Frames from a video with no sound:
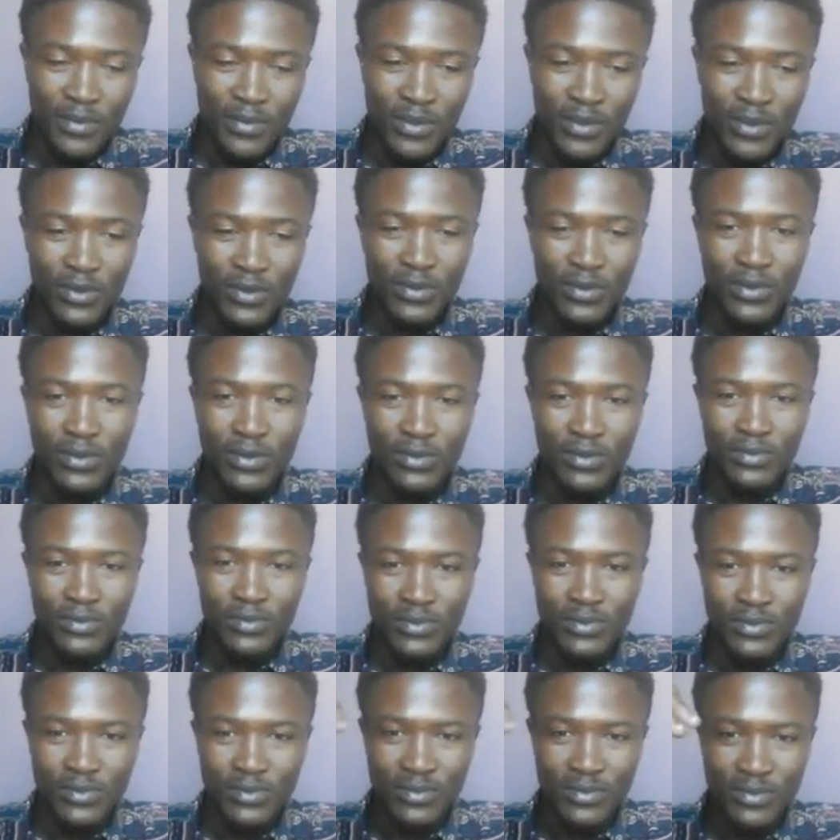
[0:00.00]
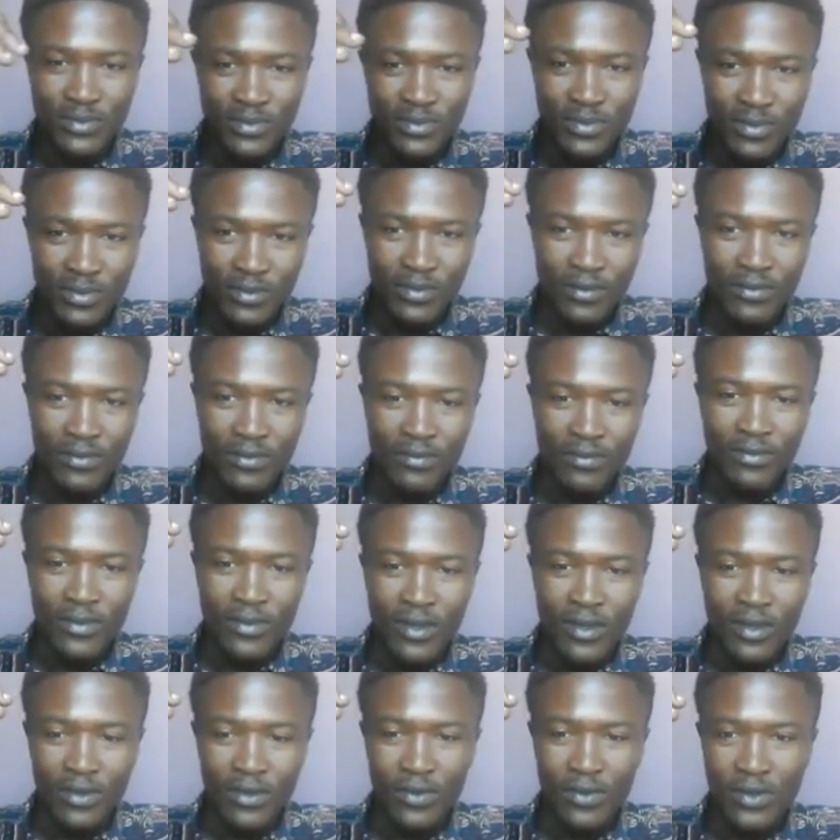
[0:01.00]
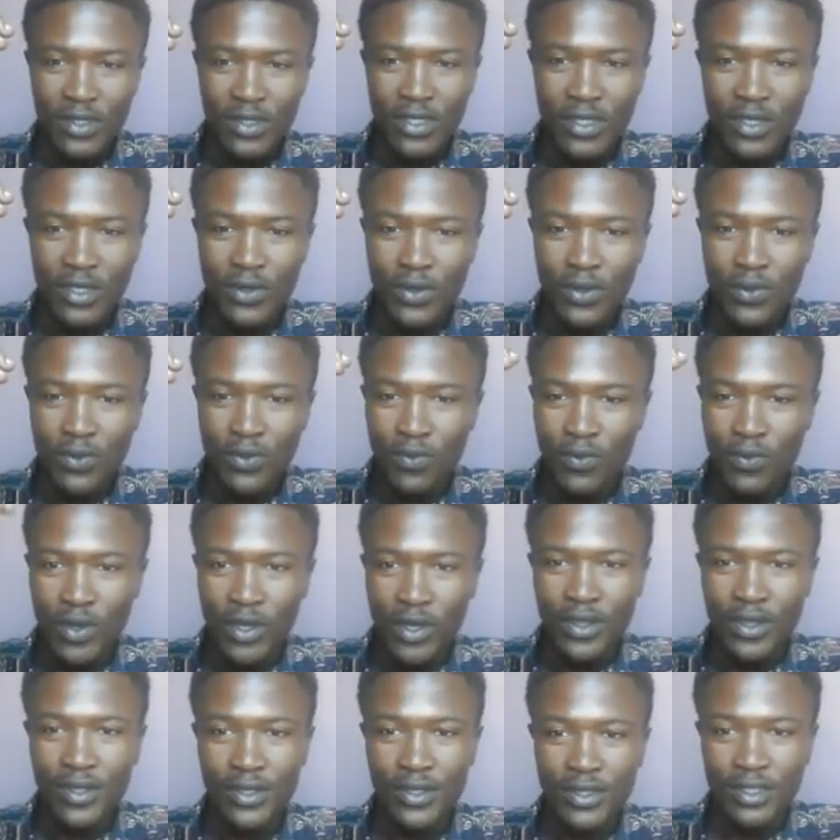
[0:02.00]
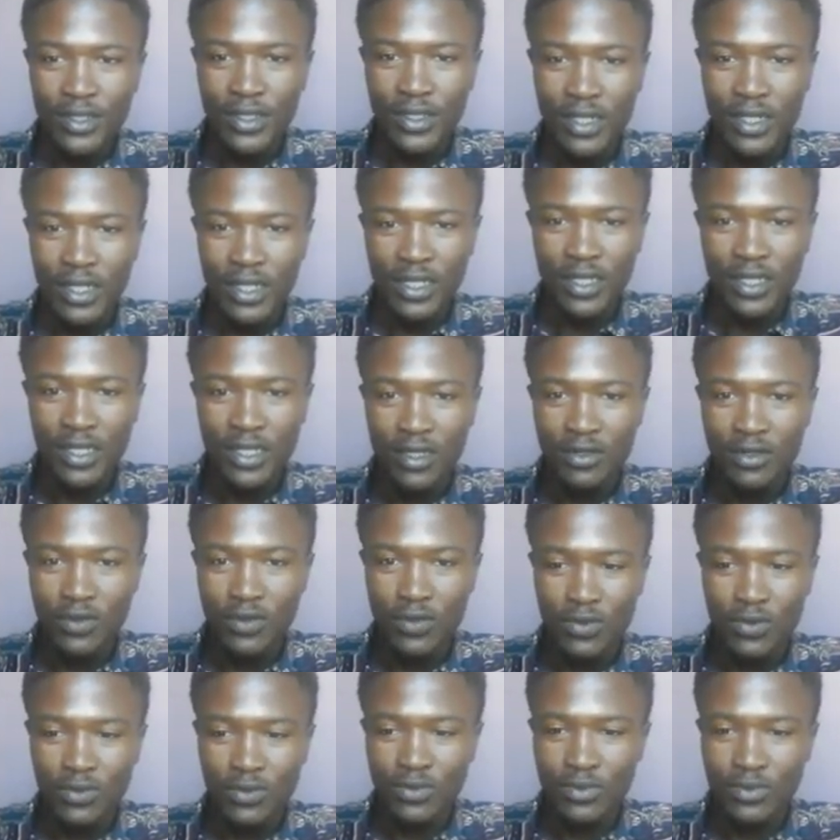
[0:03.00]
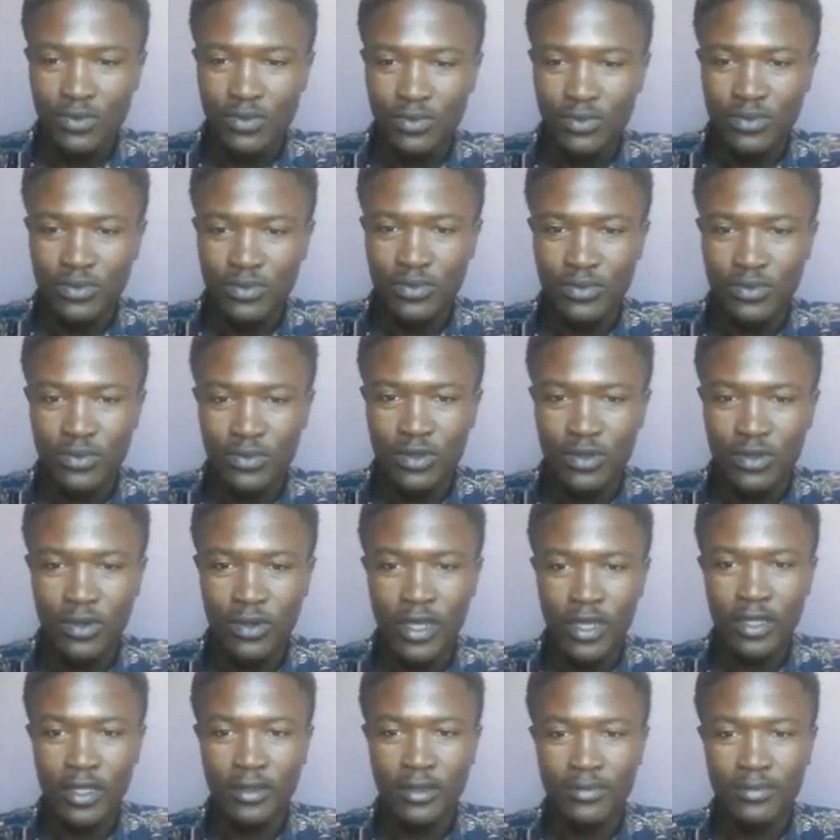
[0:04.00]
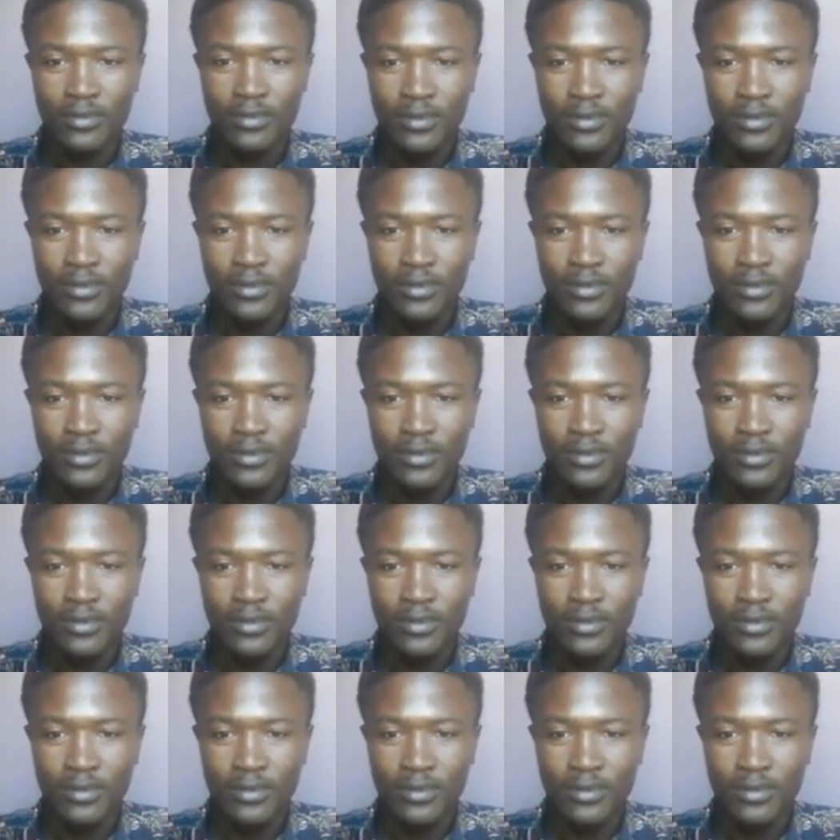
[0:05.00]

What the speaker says: So you see where this is leading. All right.